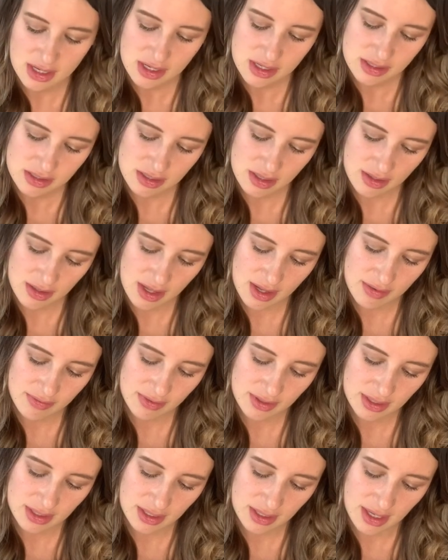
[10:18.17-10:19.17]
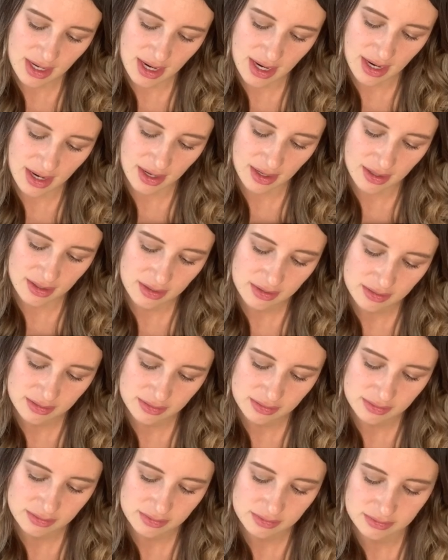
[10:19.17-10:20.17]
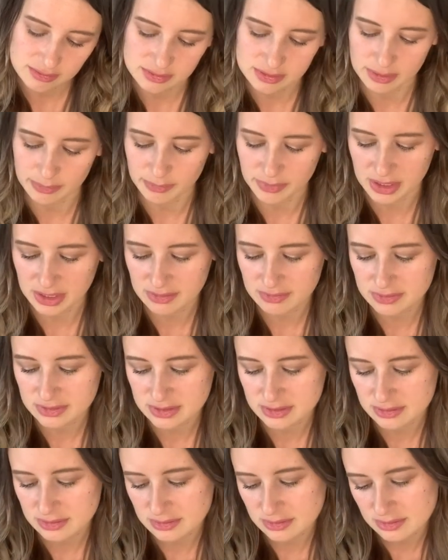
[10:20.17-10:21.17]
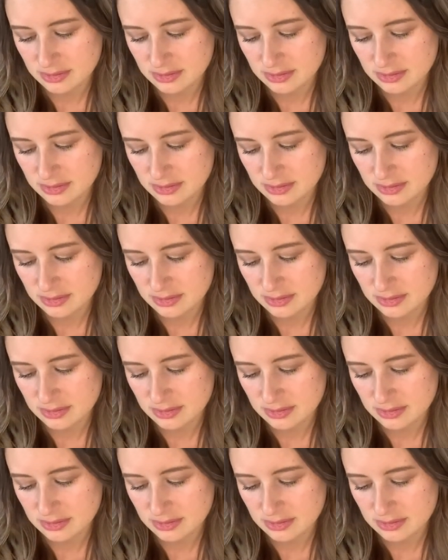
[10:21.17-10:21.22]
so then we can add some leaves.